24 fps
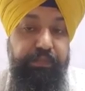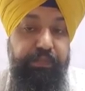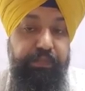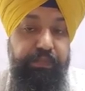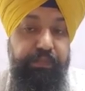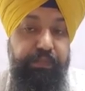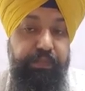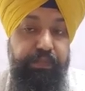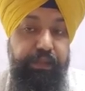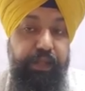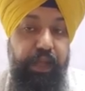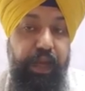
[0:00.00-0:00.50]

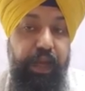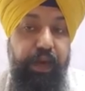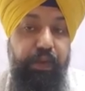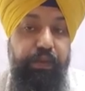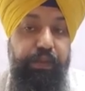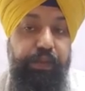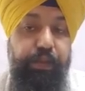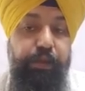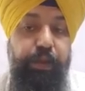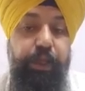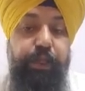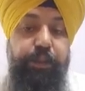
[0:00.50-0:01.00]
Now
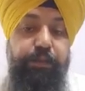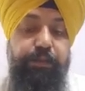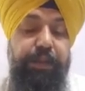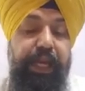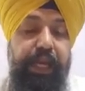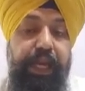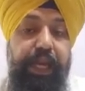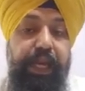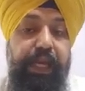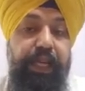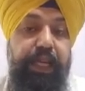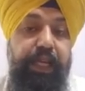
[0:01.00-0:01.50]
you are
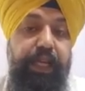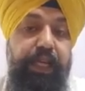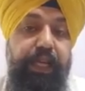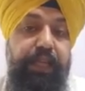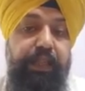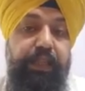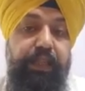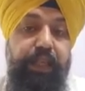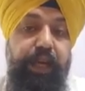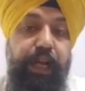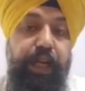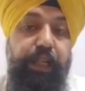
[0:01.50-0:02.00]
speaking,
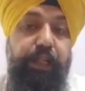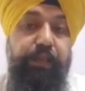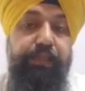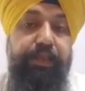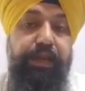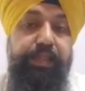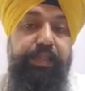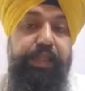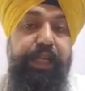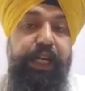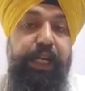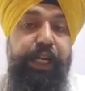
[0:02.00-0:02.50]
the other
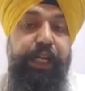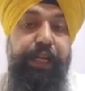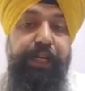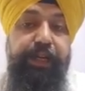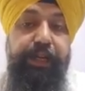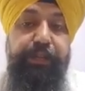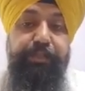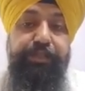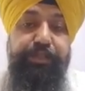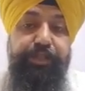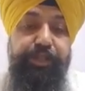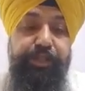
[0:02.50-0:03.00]
person
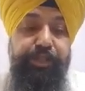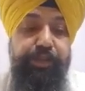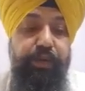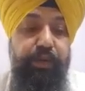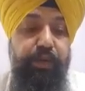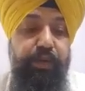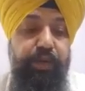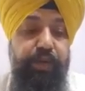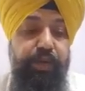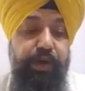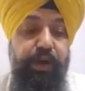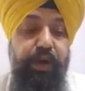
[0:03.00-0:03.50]
interrupts you.
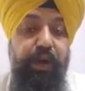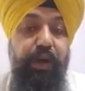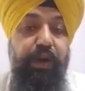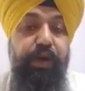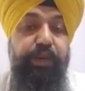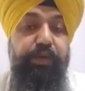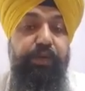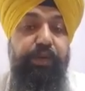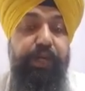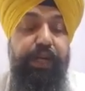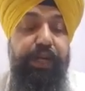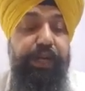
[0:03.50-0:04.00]
Now how
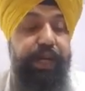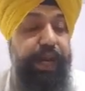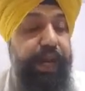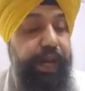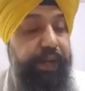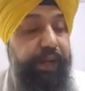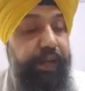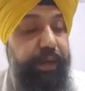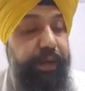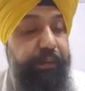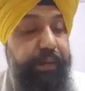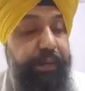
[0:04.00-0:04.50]
you can
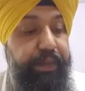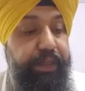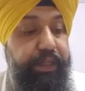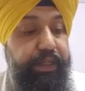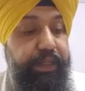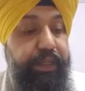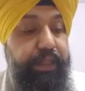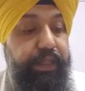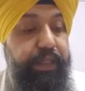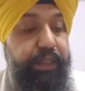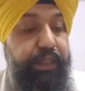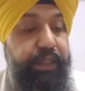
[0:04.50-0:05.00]
handle?
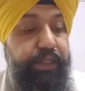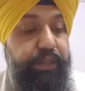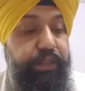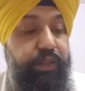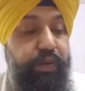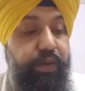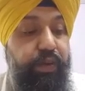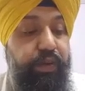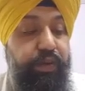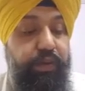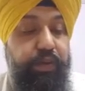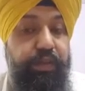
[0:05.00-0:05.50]

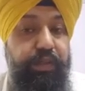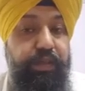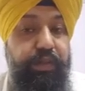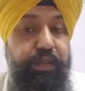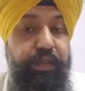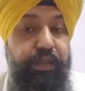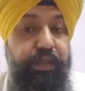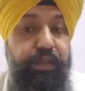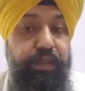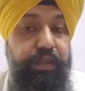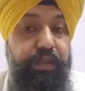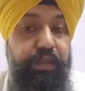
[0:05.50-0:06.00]
So,
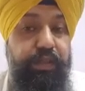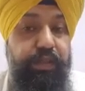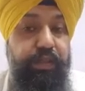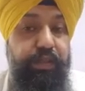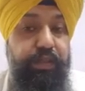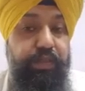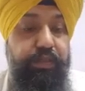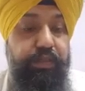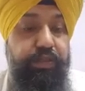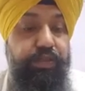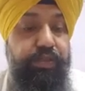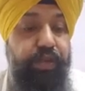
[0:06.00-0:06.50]

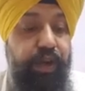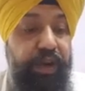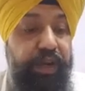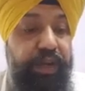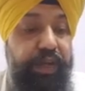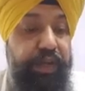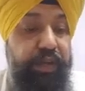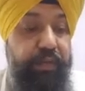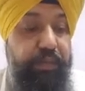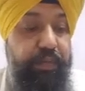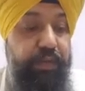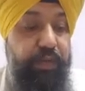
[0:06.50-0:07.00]

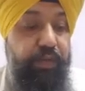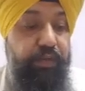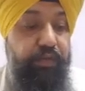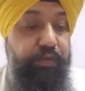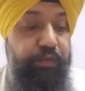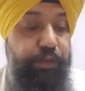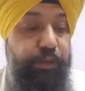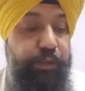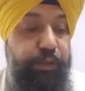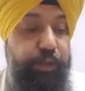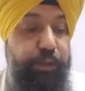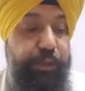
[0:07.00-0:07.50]
sorry,
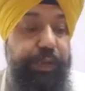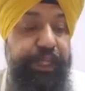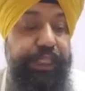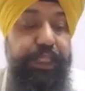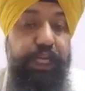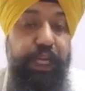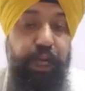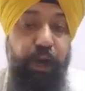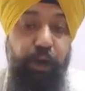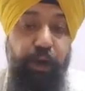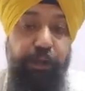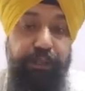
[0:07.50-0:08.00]
would you please
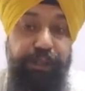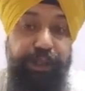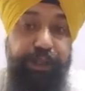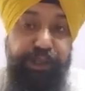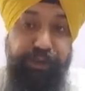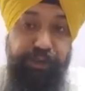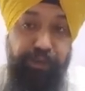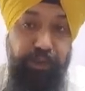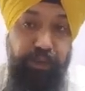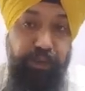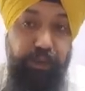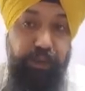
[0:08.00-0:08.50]
allow me
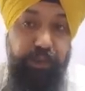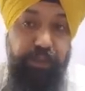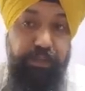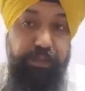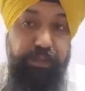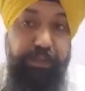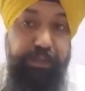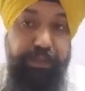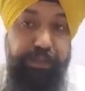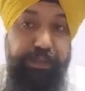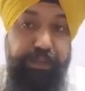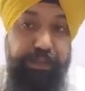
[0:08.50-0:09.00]
to?
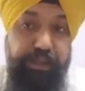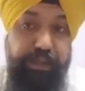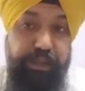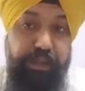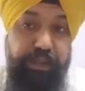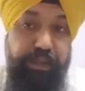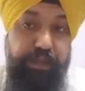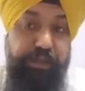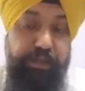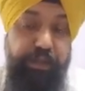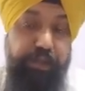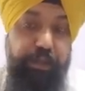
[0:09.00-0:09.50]

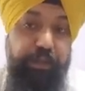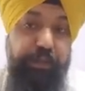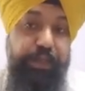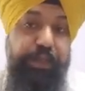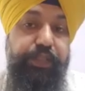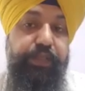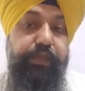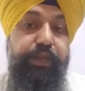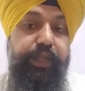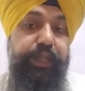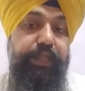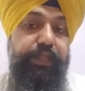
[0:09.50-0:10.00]
So it
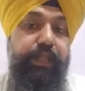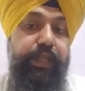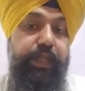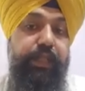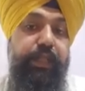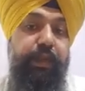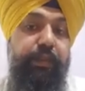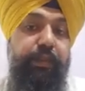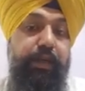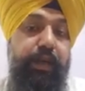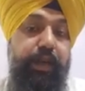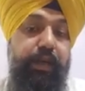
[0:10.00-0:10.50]
means you can say
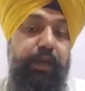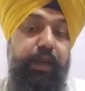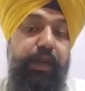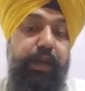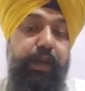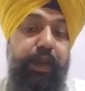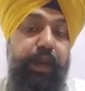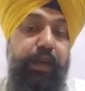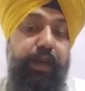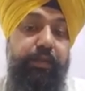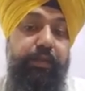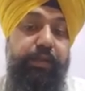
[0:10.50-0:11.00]

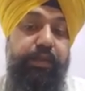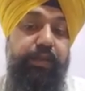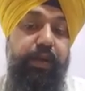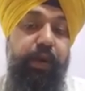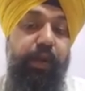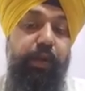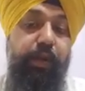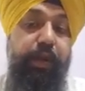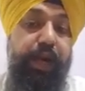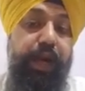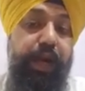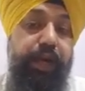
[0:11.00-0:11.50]
means how
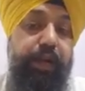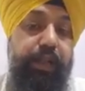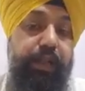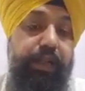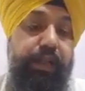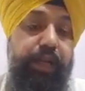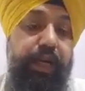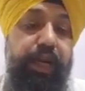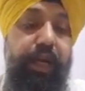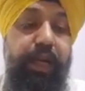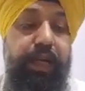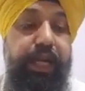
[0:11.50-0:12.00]
to handle
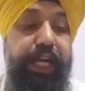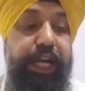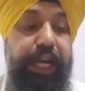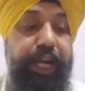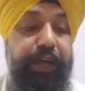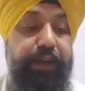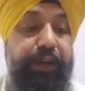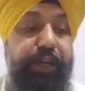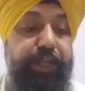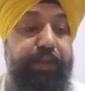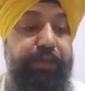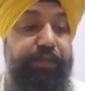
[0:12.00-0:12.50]
the
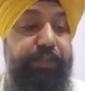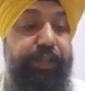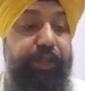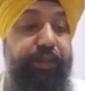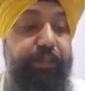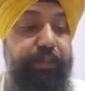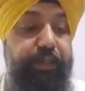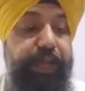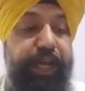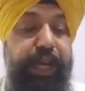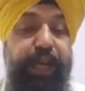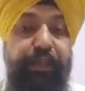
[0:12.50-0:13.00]
interruption.
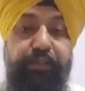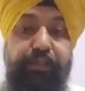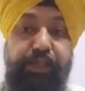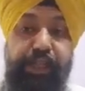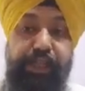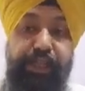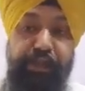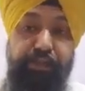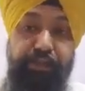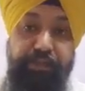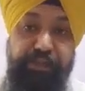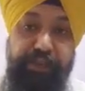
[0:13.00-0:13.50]
May I
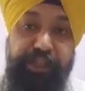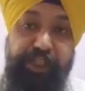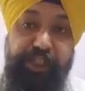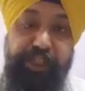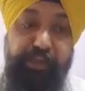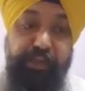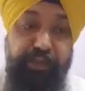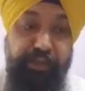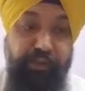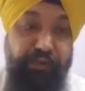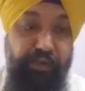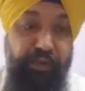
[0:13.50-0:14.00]
finish first
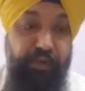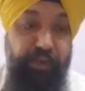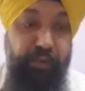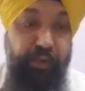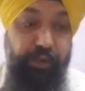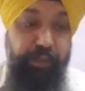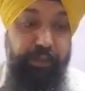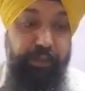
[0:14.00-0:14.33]
before?